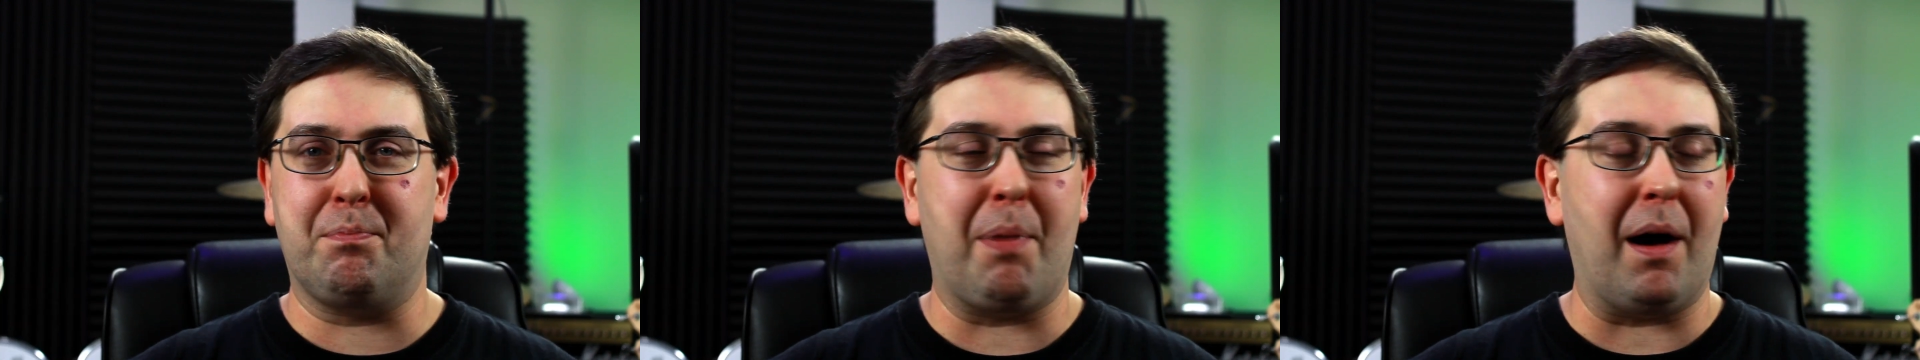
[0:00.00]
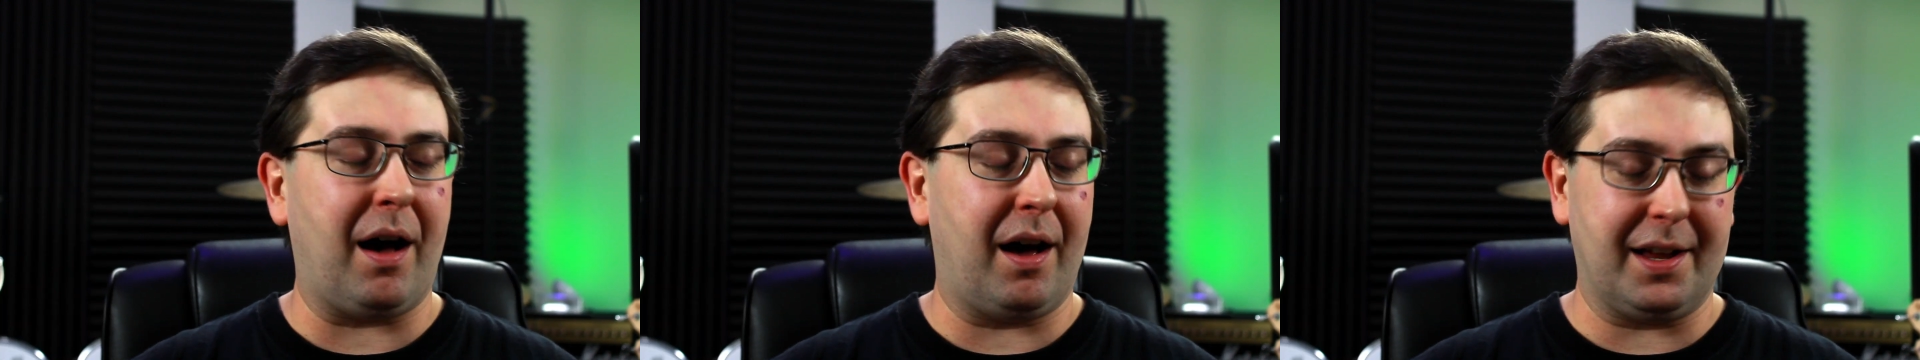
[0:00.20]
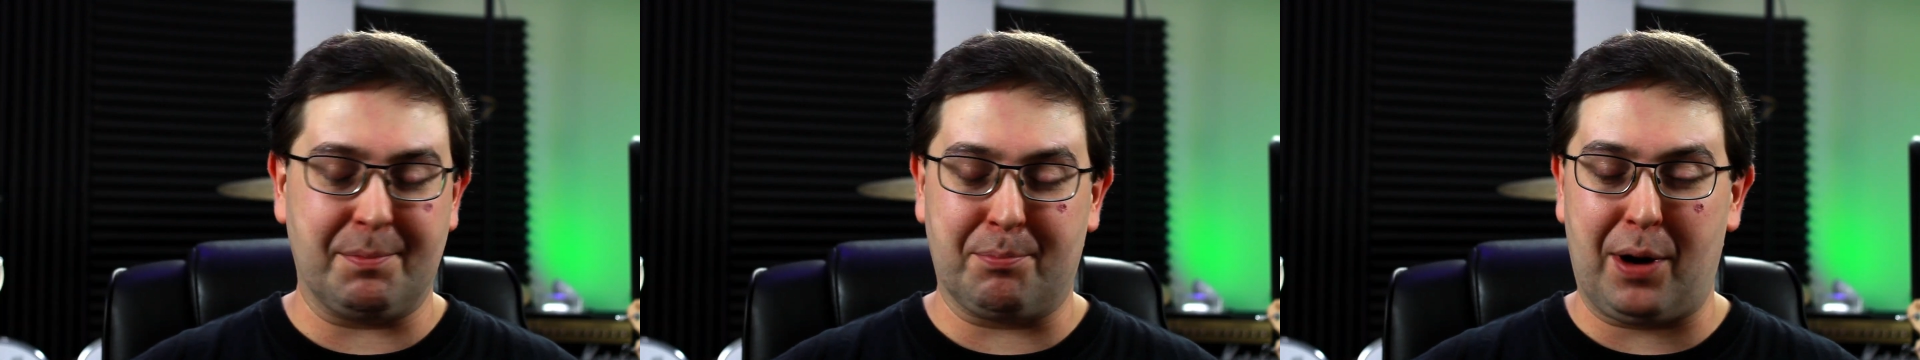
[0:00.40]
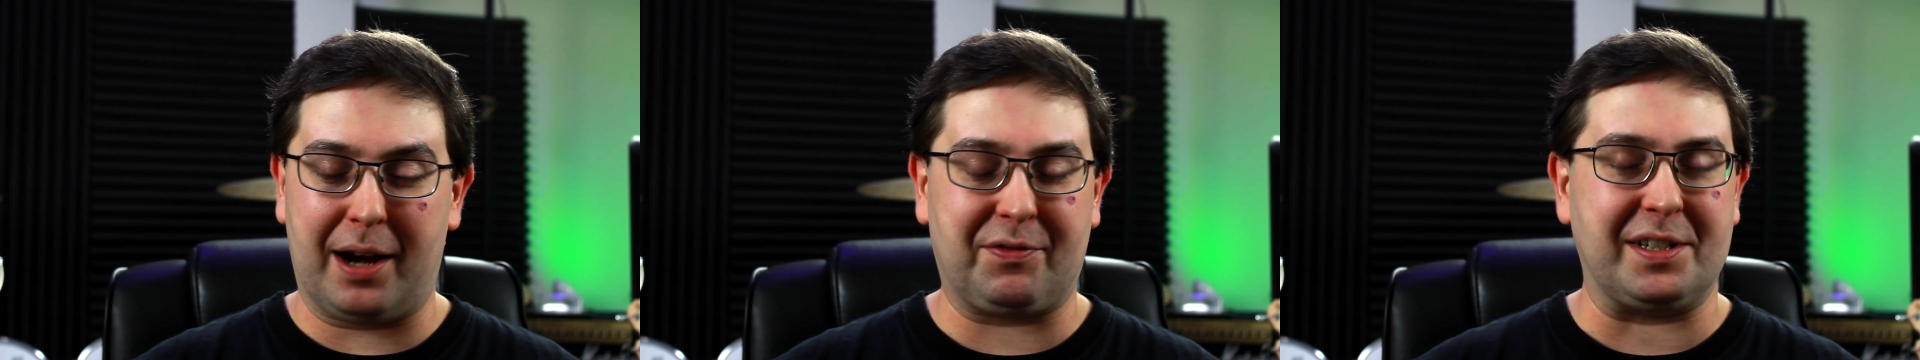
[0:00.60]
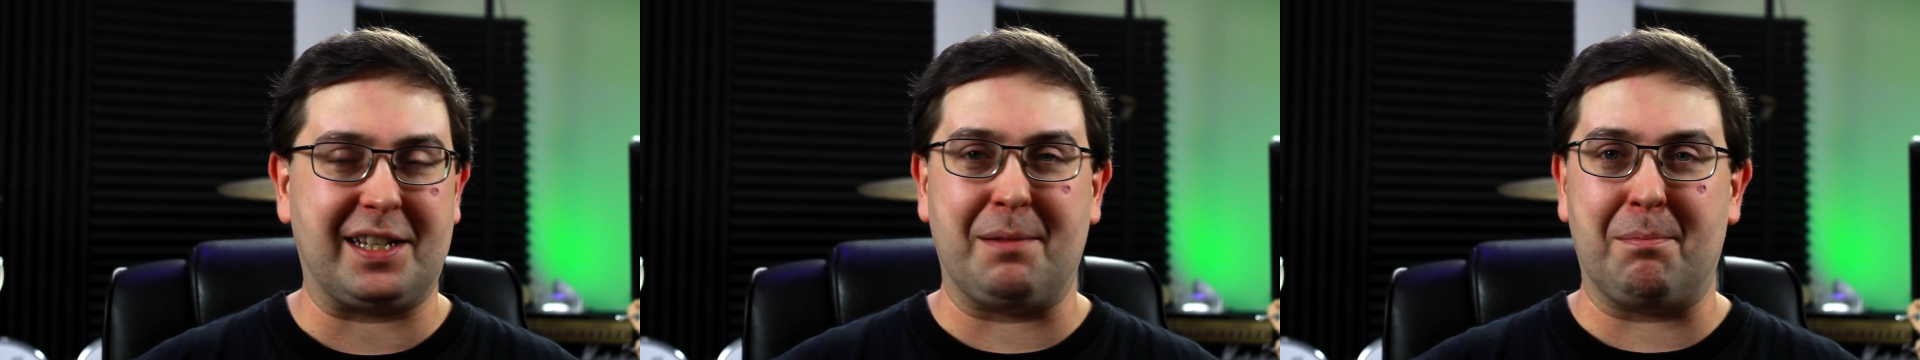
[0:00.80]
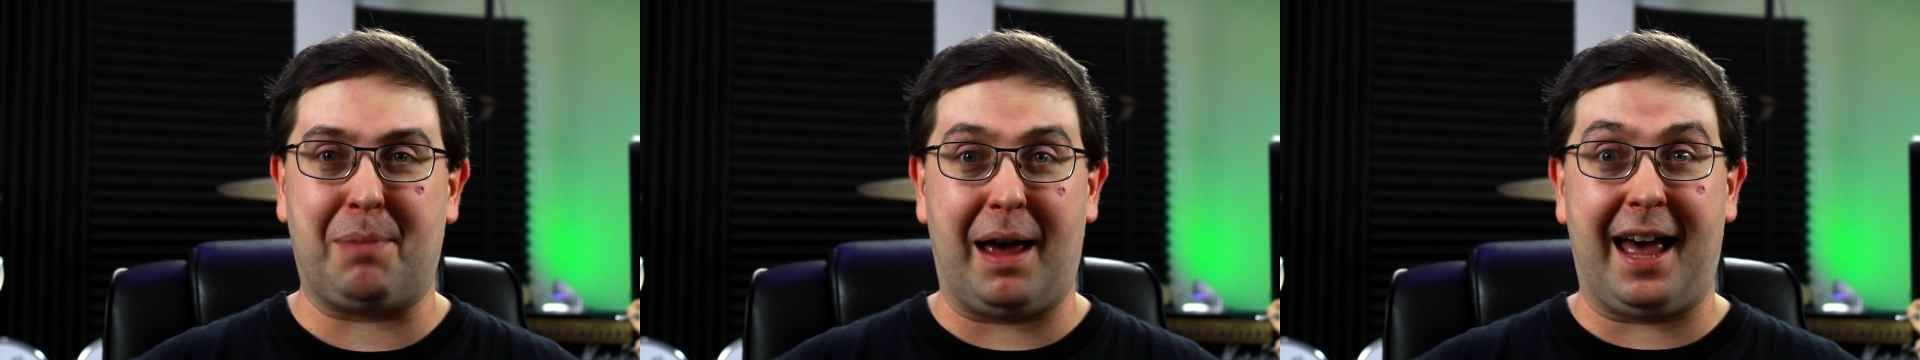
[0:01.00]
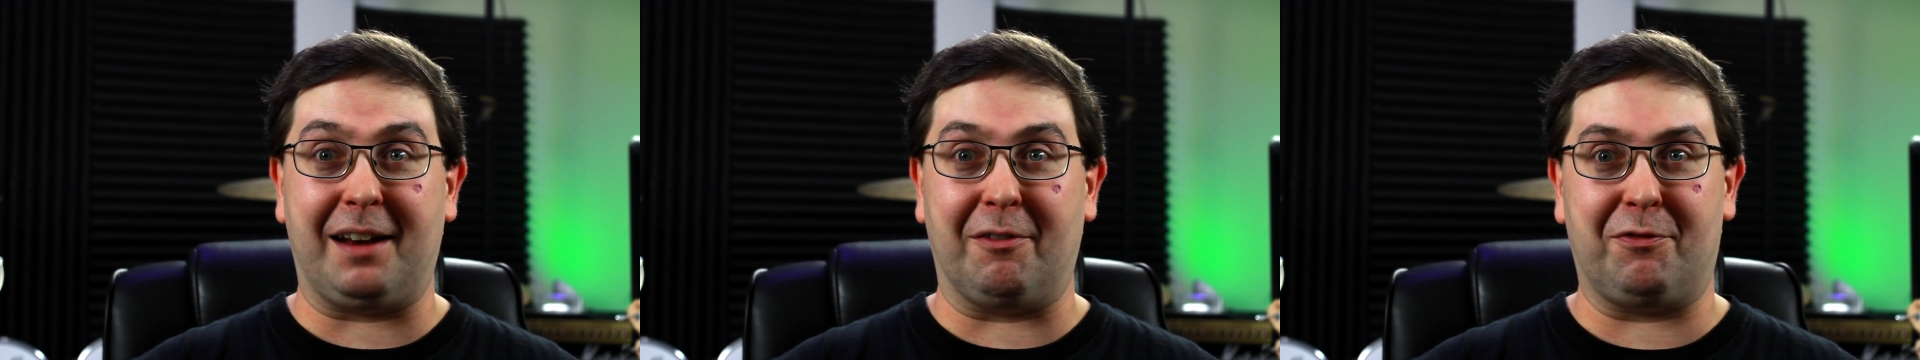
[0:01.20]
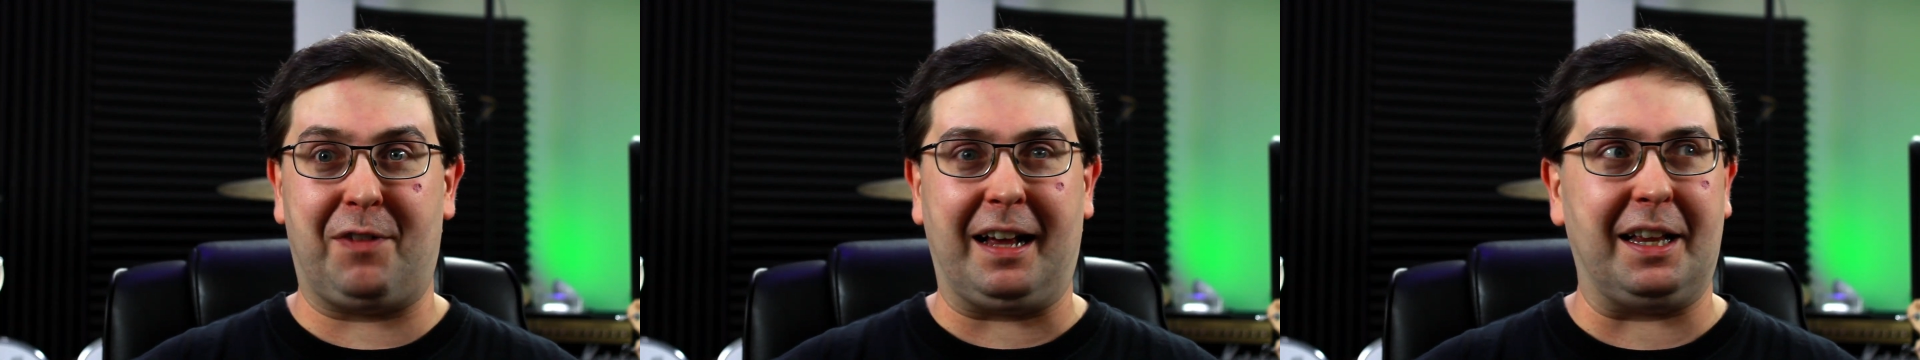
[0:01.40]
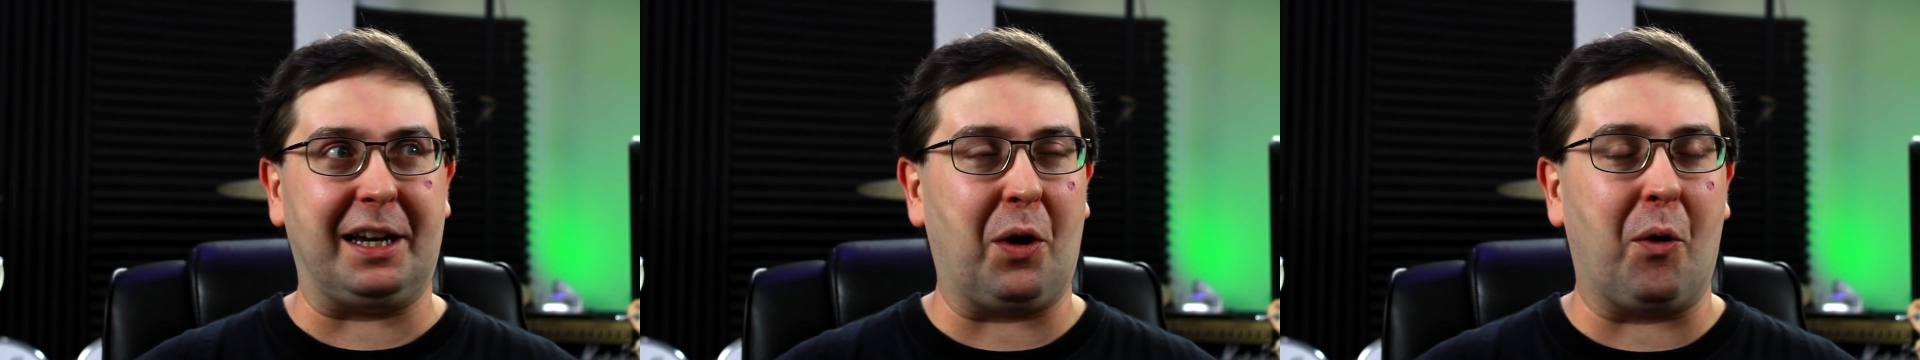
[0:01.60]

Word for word: breakfast in bed and failing